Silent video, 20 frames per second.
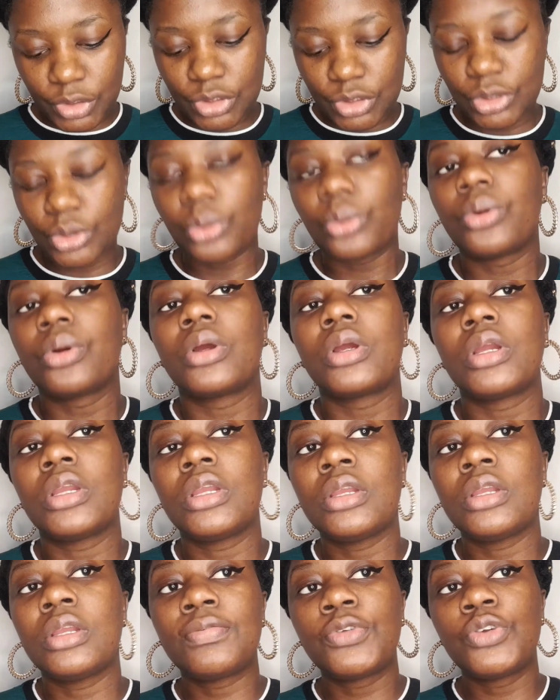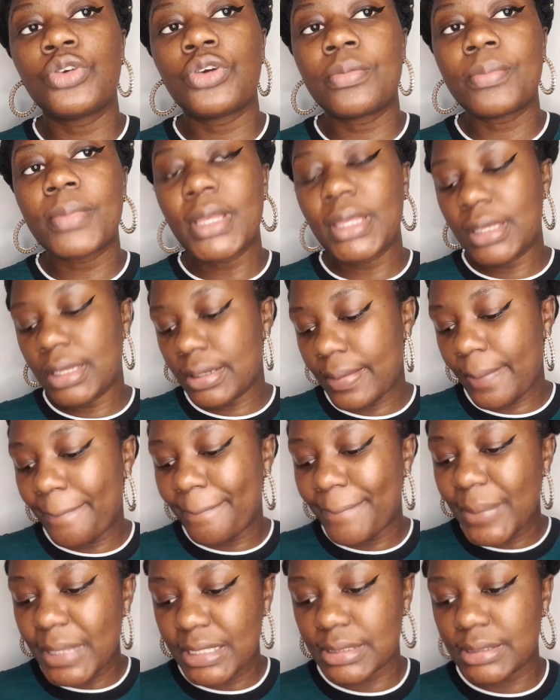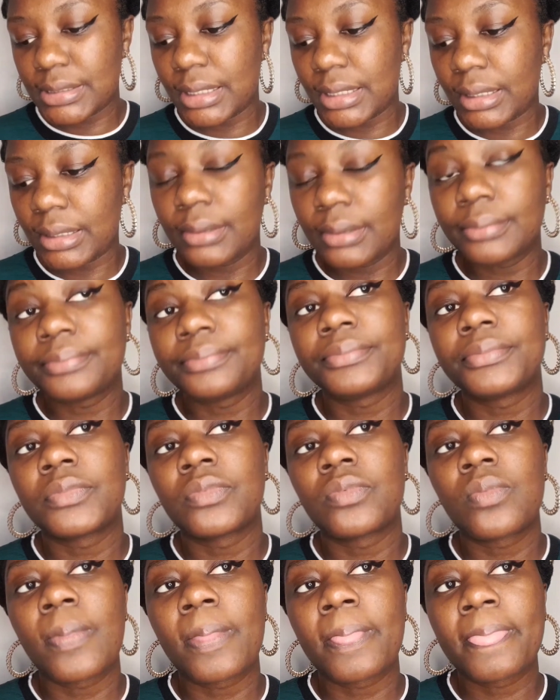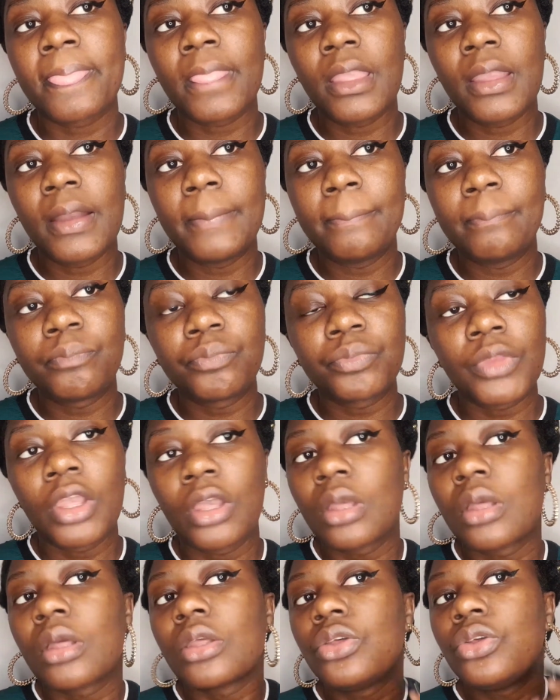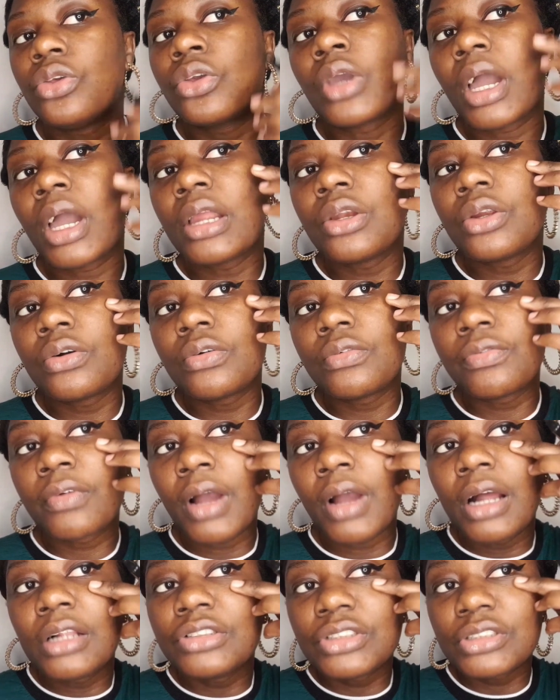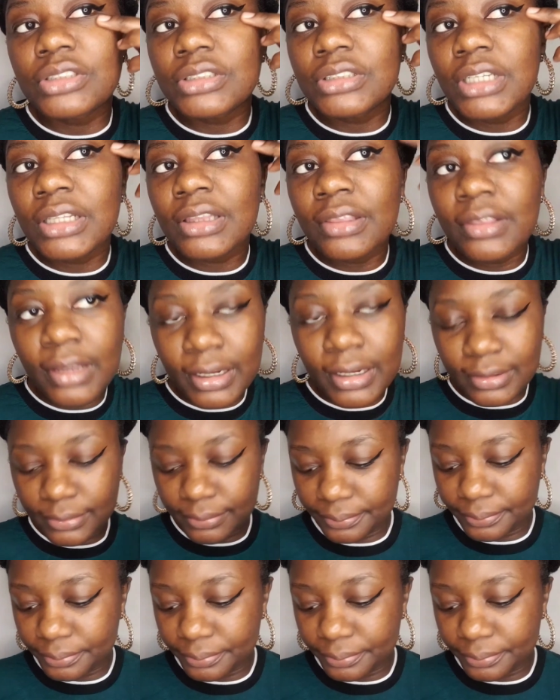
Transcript: so if you're making a mistake, yeah, you kind of can't just get that.